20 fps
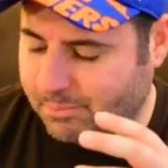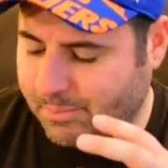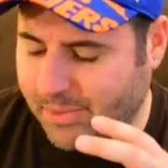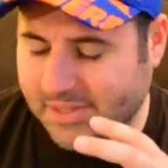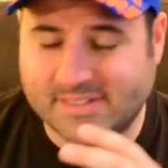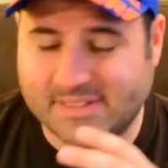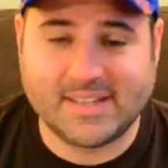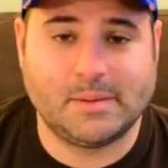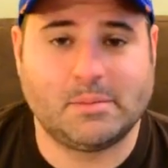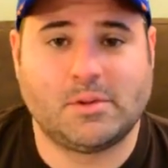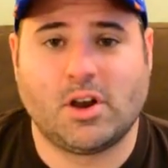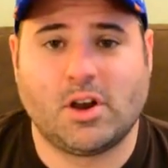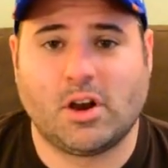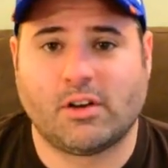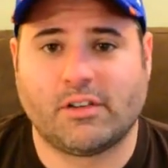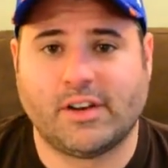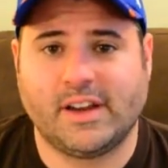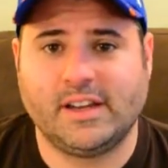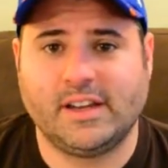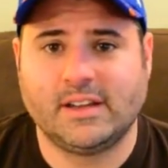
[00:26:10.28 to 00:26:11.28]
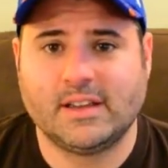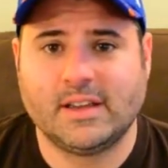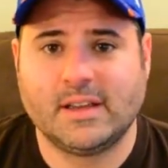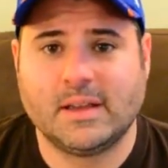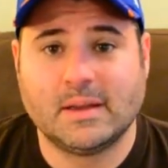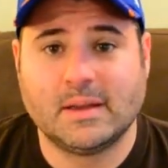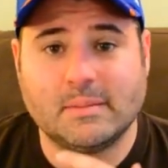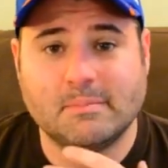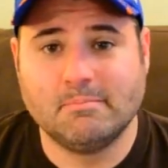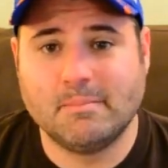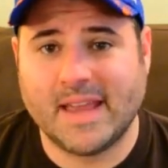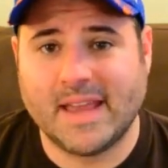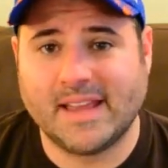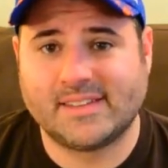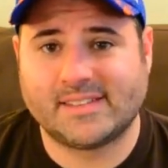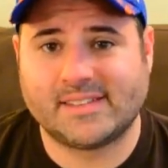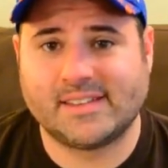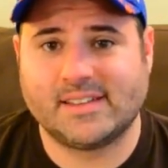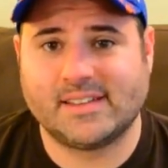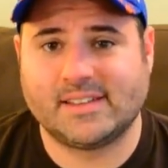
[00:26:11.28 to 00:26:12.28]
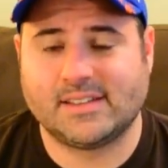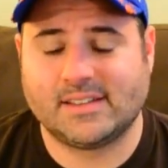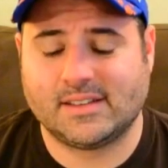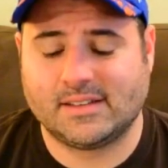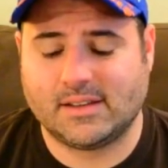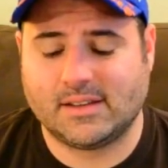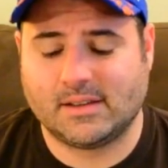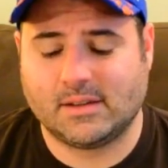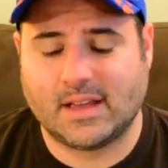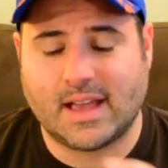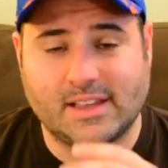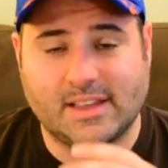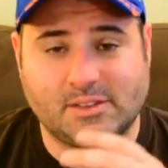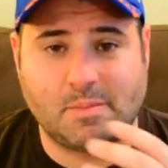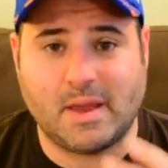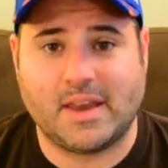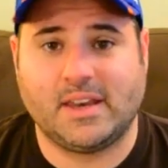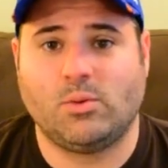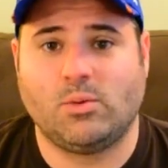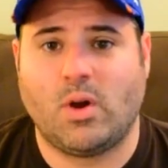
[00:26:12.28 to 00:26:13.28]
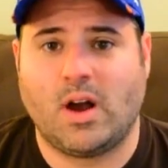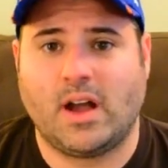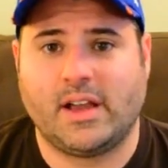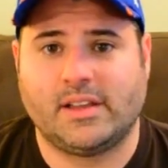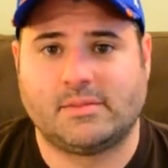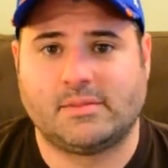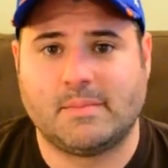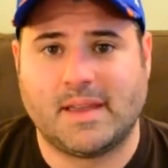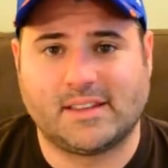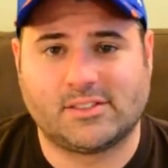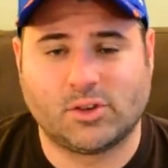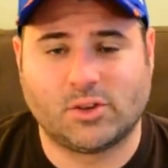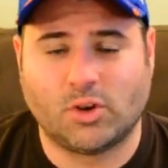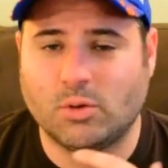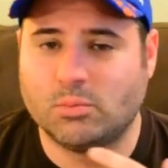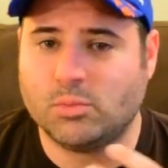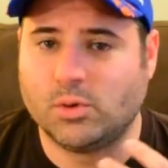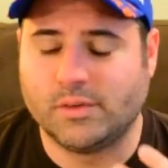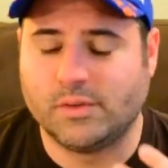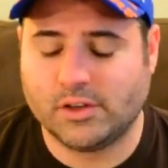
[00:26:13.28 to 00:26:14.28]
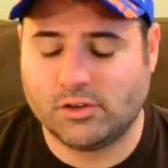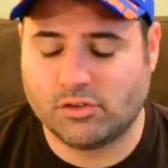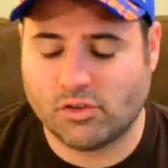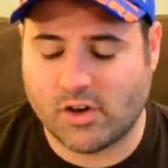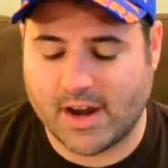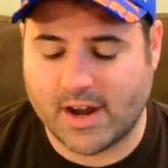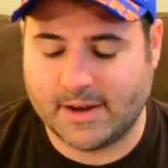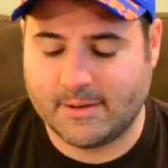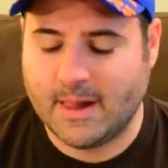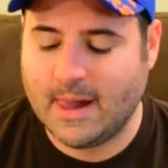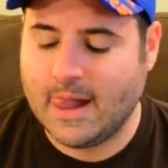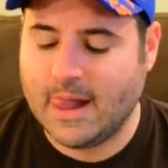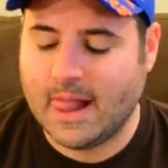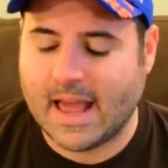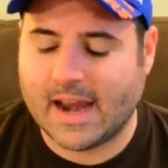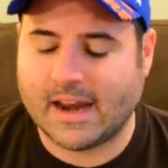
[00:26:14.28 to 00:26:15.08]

But Tim Curry makes it as Pennywise, makes the whole movie great.